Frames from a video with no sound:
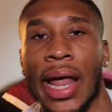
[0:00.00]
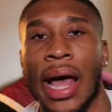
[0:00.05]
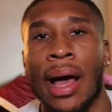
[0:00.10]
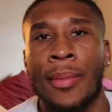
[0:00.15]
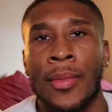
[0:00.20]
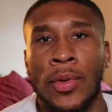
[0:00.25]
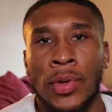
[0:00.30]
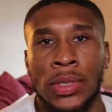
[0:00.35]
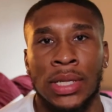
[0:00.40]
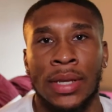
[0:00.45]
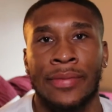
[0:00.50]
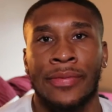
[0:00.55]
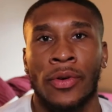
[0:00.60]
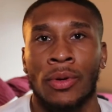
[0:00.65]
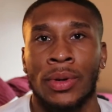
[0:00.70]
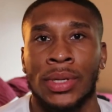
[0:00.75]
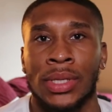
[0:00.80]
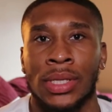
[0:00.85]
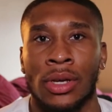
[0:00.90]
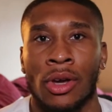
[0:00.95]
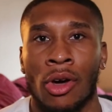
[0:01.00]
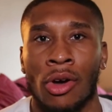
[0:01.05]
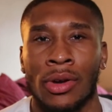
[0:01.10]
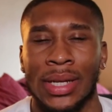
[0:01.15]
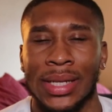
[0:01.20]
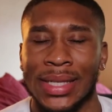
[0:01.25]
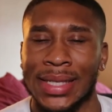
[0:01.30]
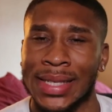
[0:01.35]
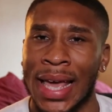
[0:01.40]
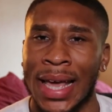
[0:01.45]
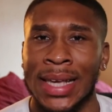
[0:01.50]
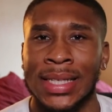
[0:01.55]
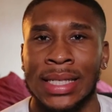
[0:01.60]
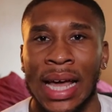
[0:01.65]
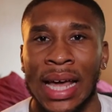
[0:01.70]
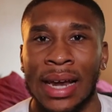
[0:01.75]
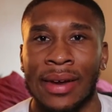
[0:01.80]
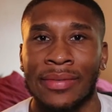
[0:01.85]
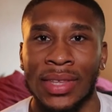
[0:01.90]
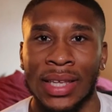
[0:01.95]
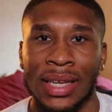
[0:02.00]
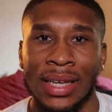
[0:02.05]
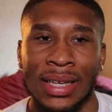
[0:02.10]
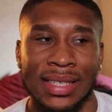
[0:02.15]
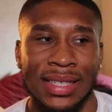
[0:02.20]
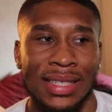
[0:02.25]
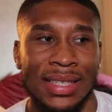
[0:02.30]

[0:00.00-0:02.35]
Now I'm mostly focusing on the tech side of things.